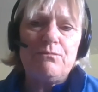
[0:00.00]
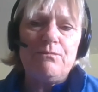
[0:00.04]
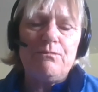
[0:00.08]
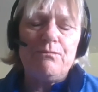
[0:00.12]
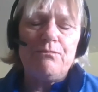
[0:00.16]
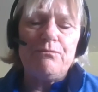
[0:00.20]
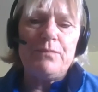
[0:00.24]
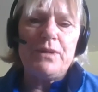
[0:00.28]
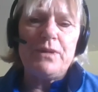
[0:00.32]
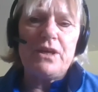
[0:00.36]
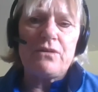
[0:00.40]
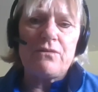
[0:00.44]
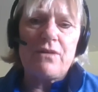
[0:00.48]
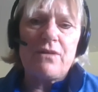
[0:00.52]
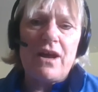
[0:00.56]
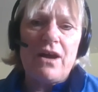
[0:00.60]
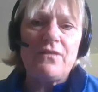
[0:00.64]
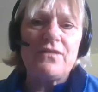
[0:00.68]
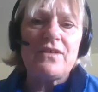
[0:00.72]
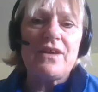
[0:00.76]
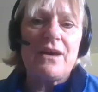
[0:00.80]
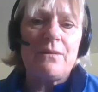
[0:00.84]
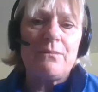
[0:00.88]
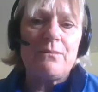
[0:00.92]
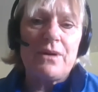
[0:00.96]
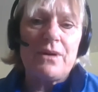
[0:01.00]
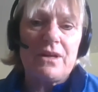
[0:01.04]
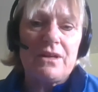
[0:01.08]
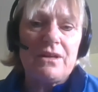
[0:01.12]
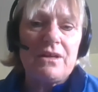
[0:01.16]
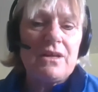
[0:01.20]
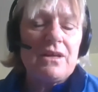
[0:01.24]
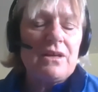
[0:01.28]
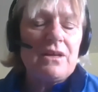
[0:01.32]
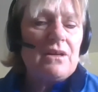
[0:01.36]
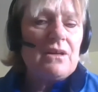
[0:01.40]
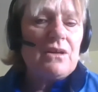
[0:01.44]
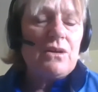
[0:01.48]
being around that. But
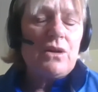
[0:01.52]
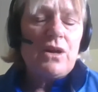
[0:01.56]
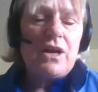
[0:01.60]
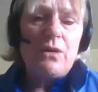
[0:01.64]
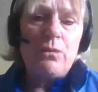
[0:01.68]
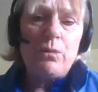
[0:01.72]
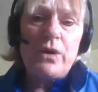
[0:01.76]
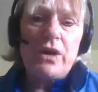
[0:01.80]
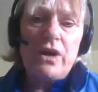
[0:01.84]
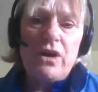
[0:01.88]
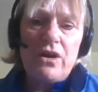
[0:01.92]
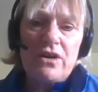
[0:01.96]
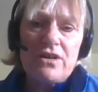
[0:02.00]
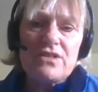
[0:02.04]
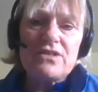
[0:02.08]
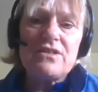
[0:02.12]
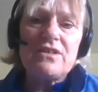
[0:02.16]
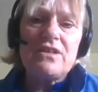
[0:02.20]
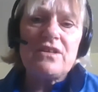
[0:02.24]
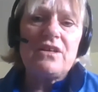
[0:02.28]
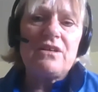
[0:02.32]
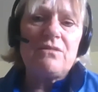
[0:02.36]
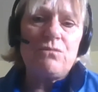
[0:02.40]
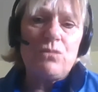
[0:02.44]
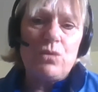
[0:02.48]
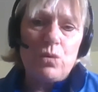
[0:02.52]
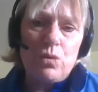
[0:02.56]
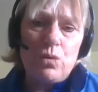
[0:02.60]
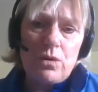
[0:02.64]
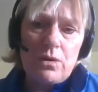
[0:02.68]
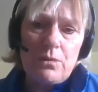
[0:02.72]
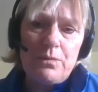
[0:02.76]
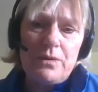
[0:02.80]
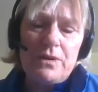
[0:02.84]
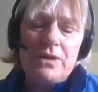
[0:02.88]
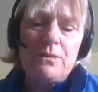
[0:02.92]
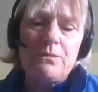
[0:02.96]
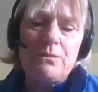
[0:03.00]
we are seeing
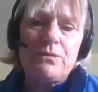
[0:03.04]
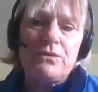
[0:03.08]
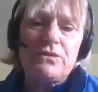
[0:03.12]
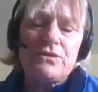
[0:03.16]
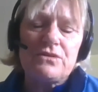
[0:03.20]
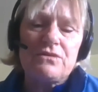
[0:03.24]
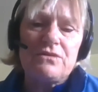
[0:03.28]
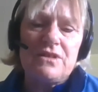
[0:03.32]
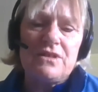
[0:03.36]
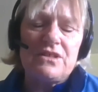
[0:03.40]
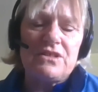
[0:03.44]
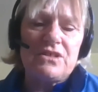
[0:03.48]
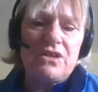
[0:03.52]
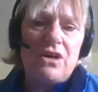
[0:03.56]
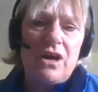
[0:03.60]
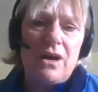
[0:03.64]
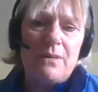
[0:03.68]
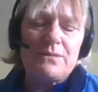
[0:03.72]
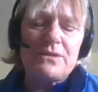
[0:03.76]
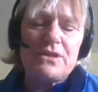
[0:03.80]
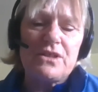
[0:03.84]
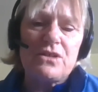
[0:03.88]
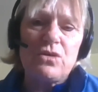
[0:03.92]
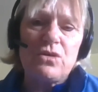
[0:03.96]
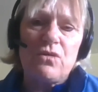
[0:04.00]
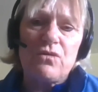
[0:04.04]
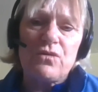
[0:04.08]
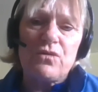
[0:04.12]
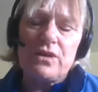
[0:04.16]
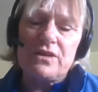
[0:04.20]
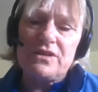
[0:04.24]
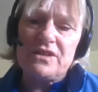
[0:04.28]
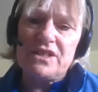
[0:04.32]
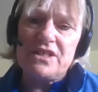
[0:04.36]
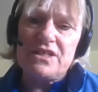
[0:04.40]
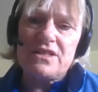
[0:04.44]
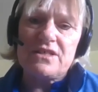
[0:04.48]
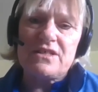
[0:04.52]
more people adopt it over
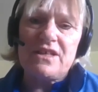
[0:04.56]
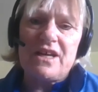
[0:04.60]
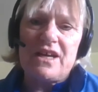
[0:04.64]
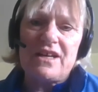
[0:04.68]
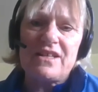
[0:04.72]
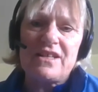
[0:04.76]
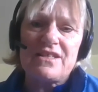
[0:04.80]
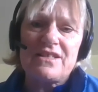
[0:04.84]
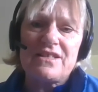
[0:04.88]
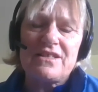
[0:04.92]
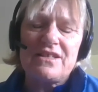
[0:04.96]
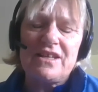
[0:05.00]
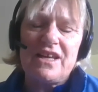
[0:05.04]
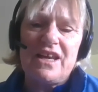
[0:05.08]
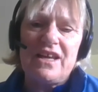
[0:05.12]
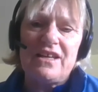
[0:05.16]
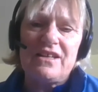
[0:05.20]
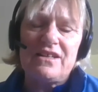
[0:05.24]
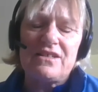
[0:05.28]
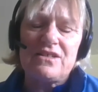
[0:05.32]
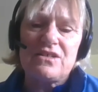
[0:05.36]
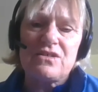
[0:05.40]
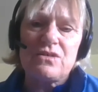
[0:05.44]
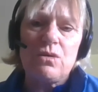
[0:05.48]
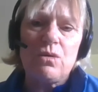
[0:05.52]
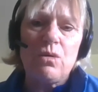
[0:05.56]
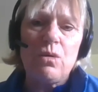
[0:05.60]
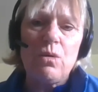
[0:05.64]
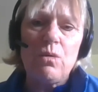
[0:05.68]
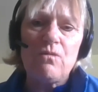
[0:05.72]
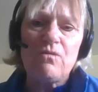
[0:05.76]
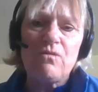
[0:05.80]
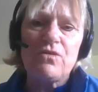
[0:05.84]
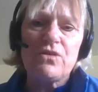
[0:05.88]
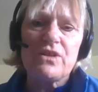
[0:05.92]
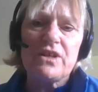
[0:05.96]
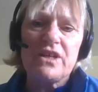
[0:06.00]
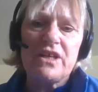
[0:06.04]
on the east side of the state. And so
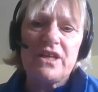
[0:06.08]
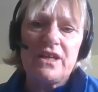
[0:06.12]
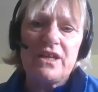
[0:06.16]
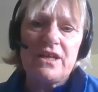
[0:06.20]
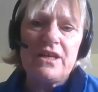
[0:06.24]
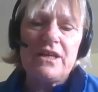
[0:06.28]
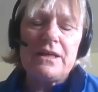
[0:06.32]
hopefully,